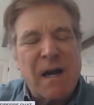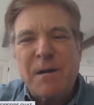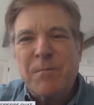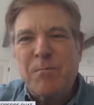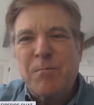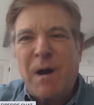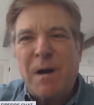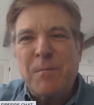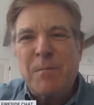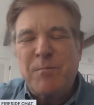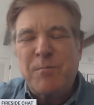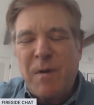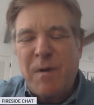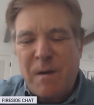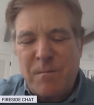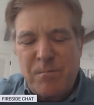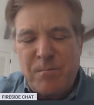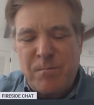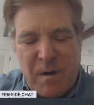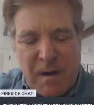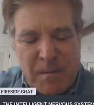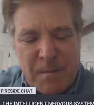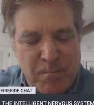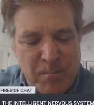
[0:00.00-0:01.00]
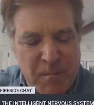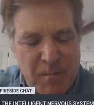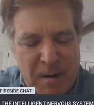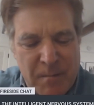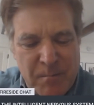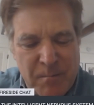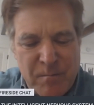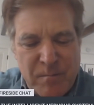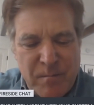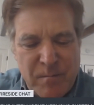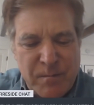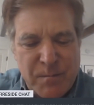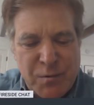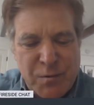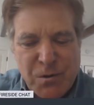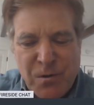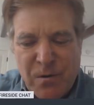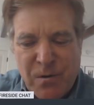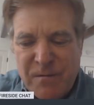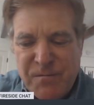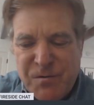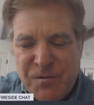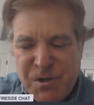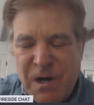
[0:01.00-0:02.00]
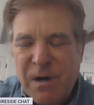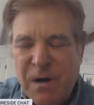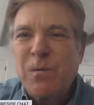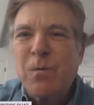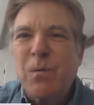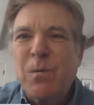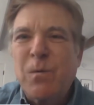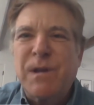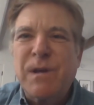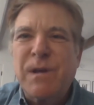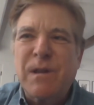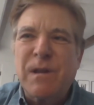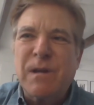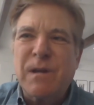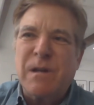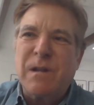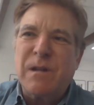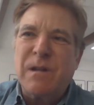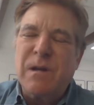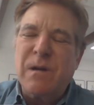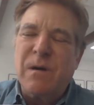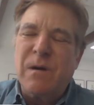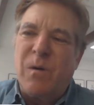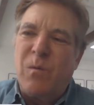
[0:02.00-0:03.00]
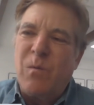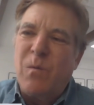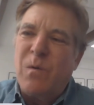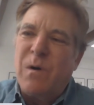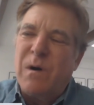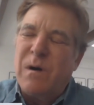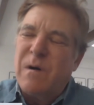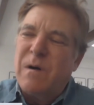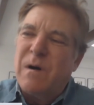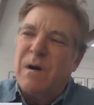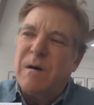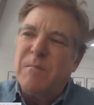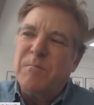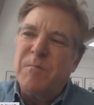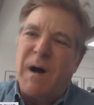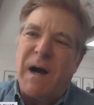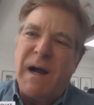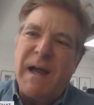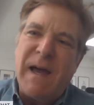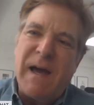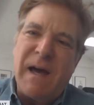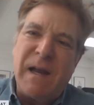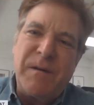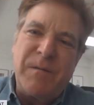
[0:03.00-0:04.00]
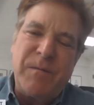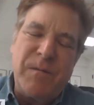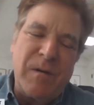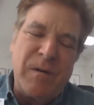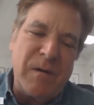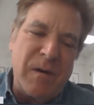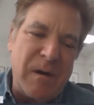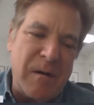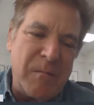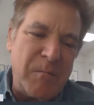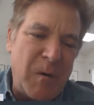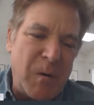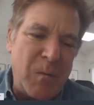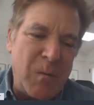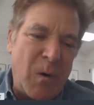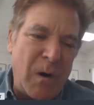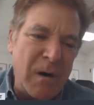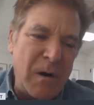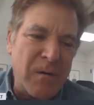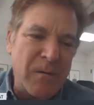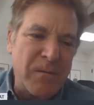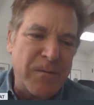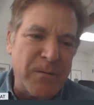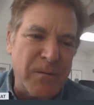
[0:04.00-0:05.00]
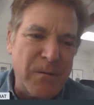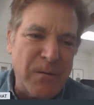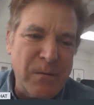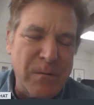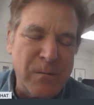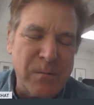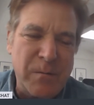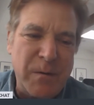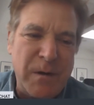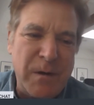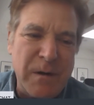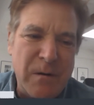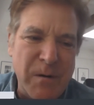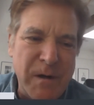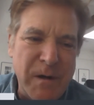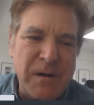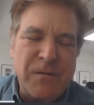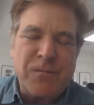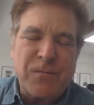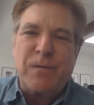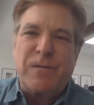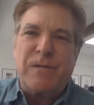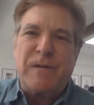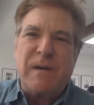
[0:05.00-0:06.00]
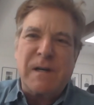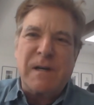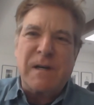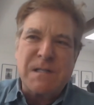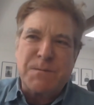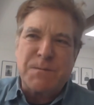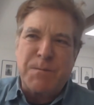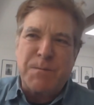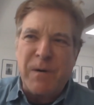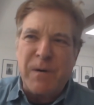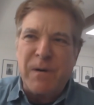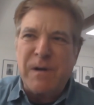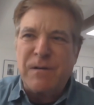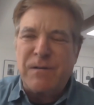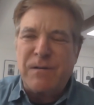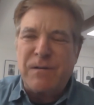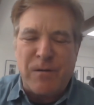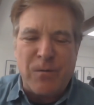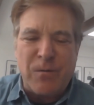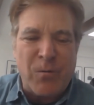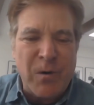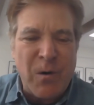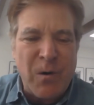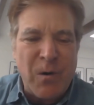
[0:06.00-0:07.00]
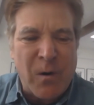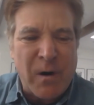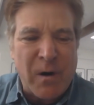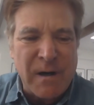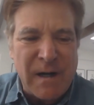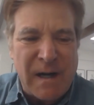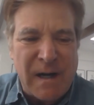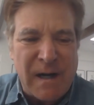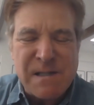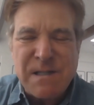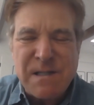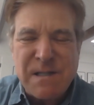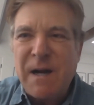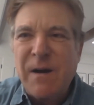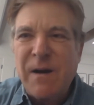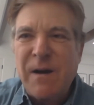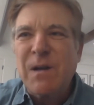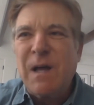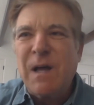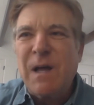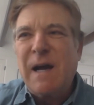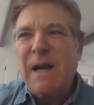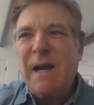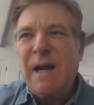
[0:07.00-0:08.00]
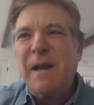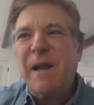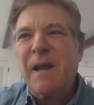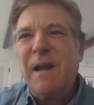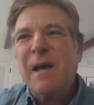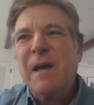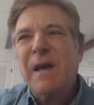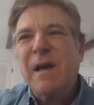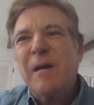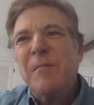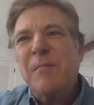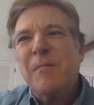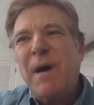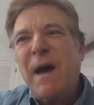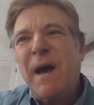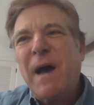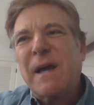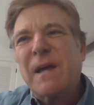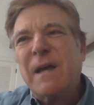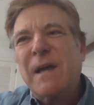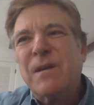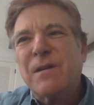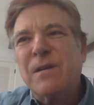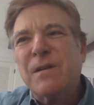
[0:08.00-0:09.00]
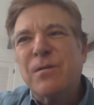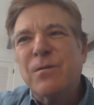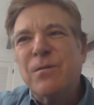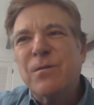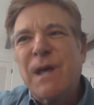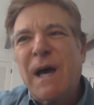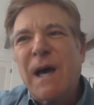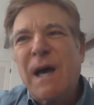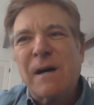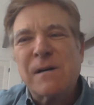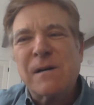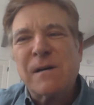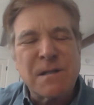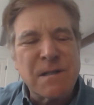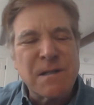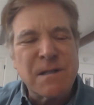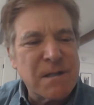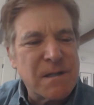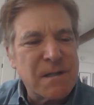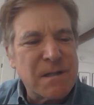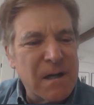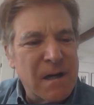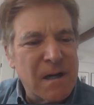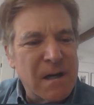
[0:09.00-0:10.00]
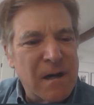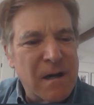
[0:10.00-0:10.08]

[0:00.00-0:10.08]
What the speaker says: I'm sure I've shared with you that, I had a wonderful, interesting experience to reorganize an airline back in the 2000s.